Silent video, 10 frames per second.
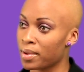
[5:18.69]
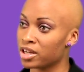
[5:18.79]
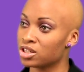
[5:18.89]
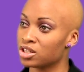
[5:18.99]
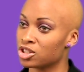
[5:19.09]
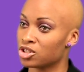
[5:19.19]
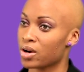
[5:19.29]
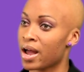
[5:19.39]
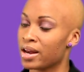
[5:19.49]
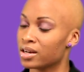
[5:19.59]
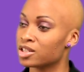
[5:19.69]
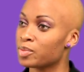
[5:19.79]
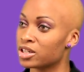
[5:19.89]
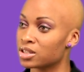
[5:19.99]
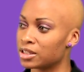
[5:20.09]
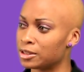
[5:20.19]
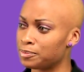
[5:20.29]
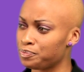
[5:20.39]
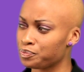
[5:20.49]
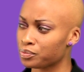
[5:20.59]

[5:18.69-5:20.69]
Maybe I should have just tried. And especially